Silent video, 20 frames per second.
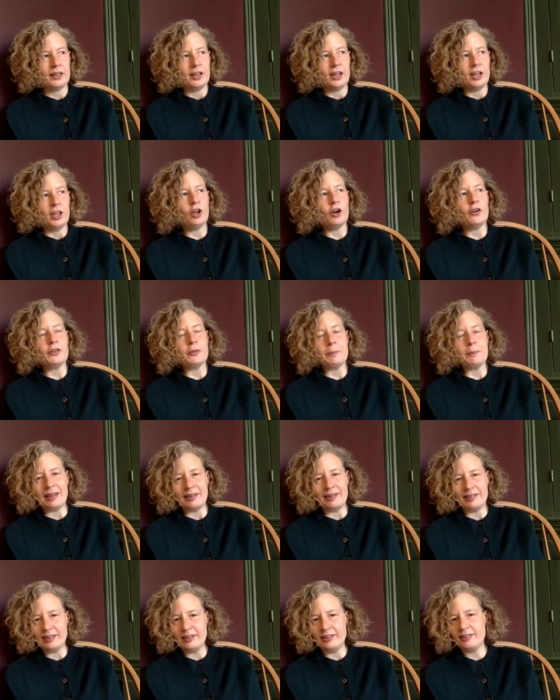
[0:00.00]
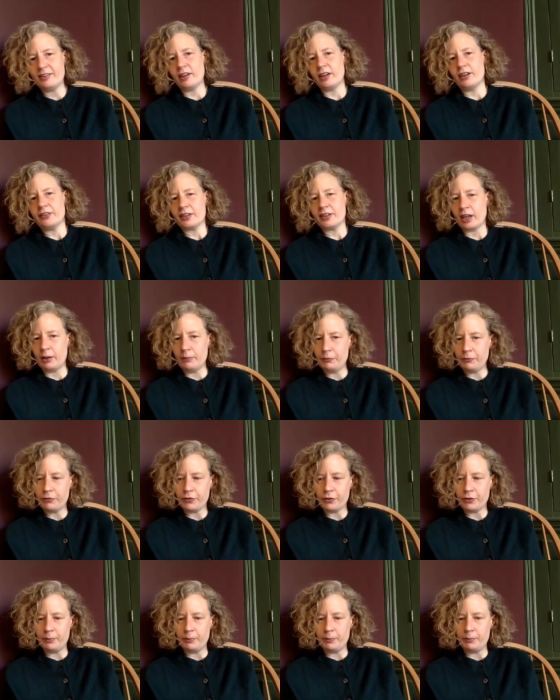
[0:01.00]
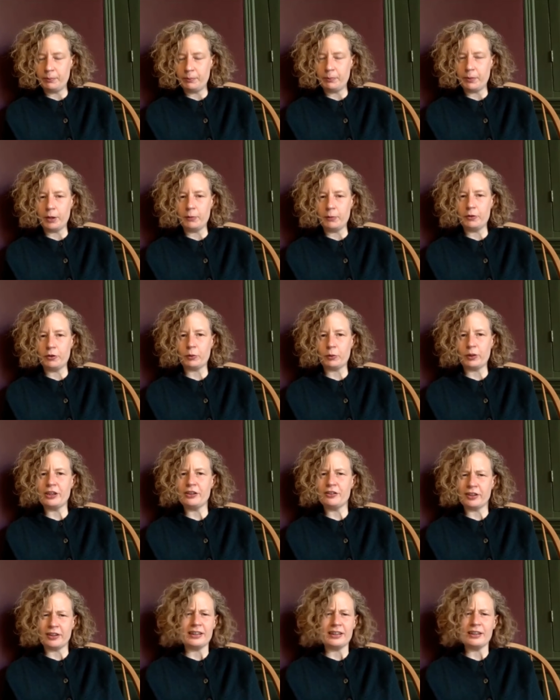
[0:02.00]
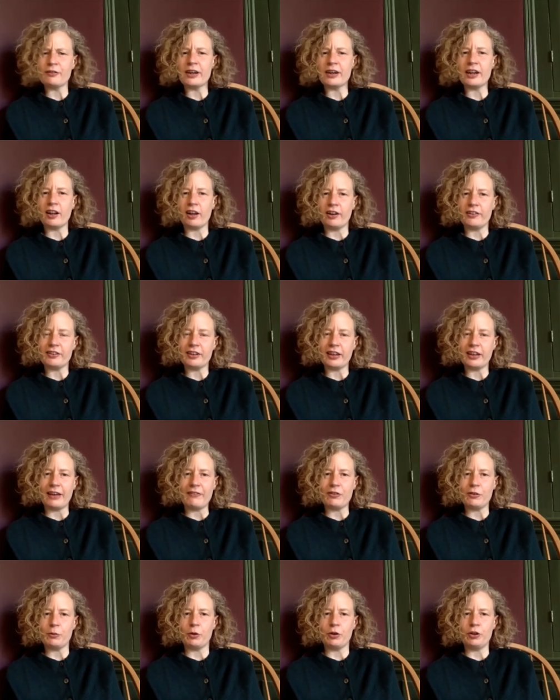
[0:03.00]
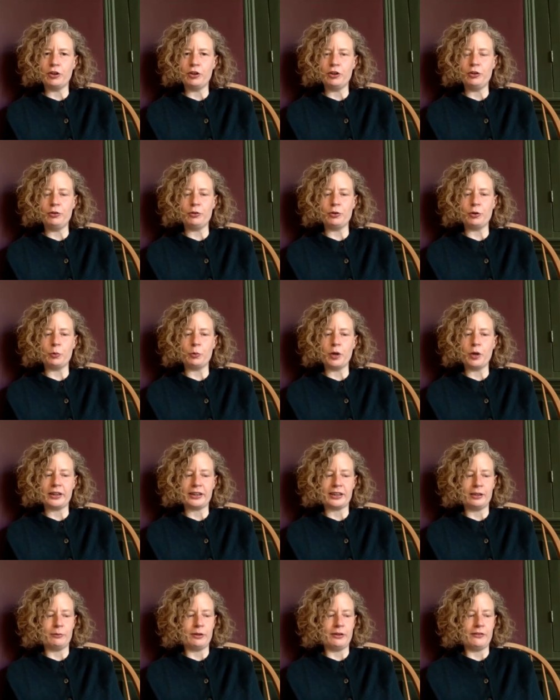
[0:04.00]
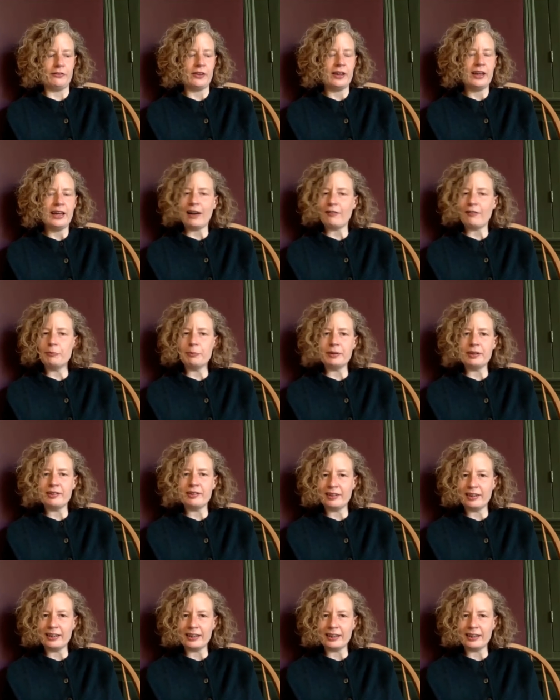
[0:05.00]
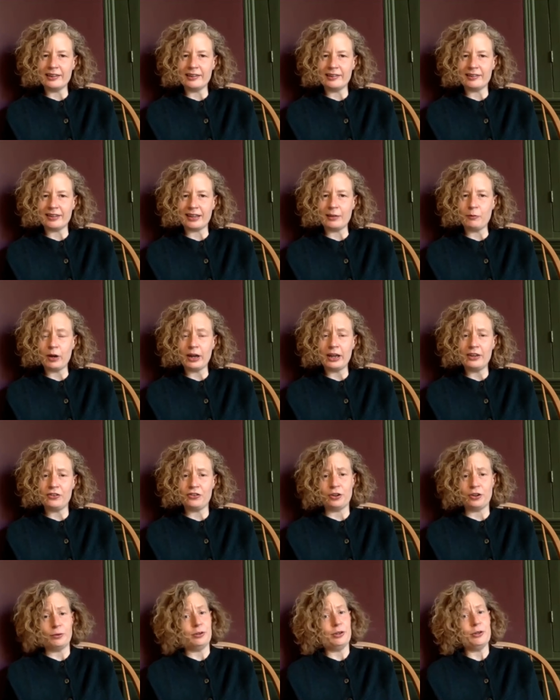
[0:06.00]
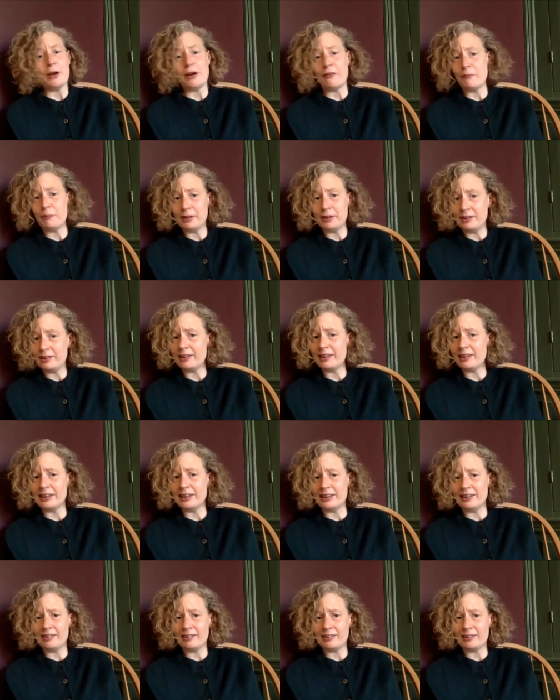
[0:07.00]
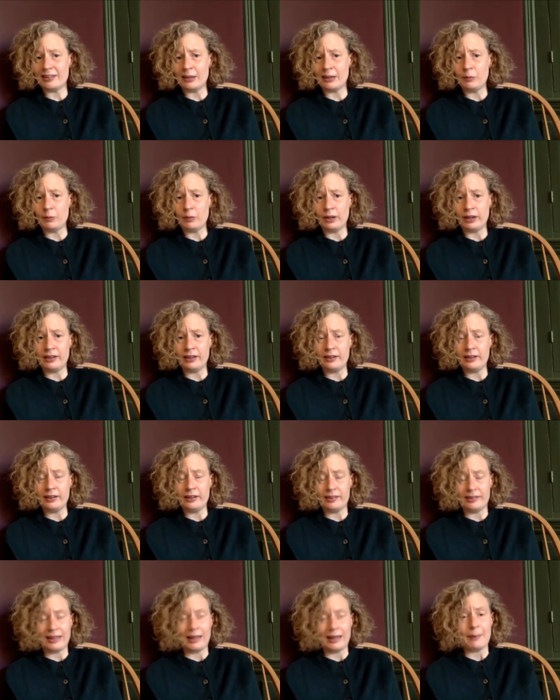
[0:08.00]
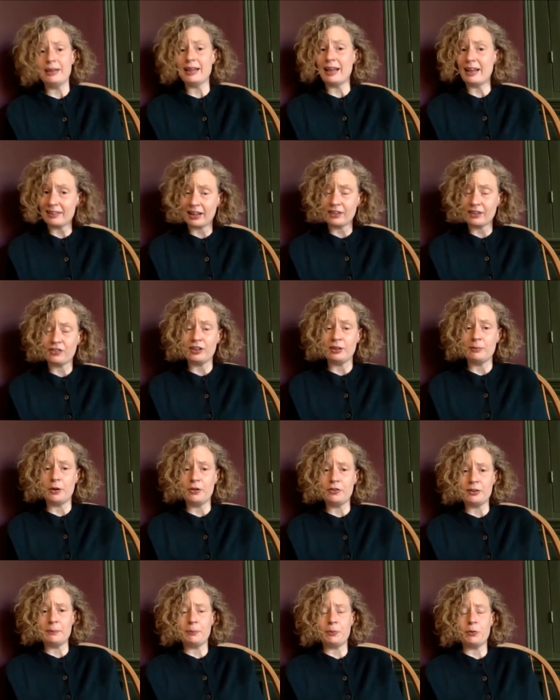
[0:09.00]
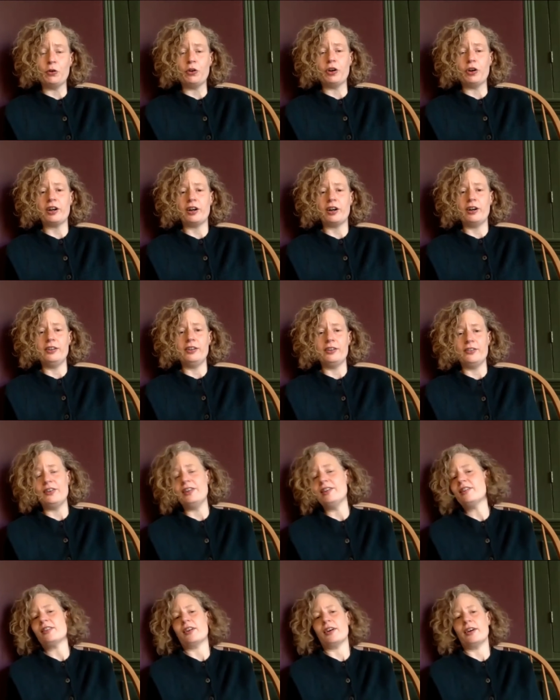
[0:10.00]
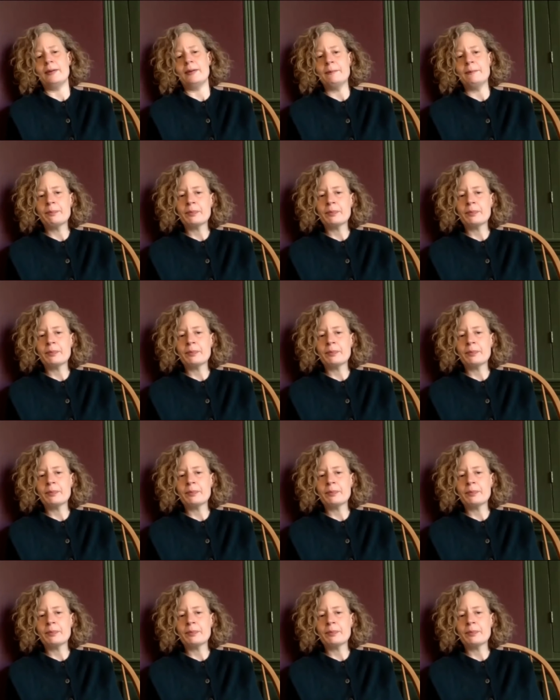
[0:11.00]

a lot of the best insights come from moments where you suddenly realise that everyone who you're working with haven't been seeing it in the same way as you, and you haven't been seeing it as the same way as them. And that's actually the most important kind of insight